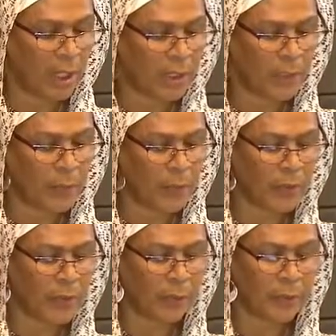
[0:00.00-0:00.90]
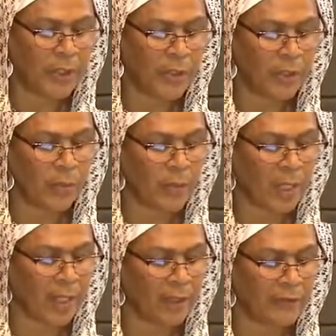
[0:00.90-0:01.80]
support the principle
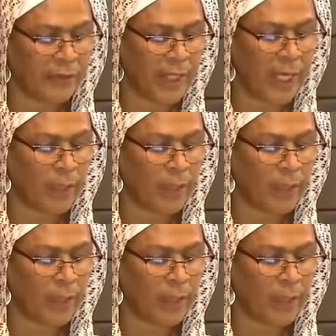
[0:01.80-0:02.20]
of,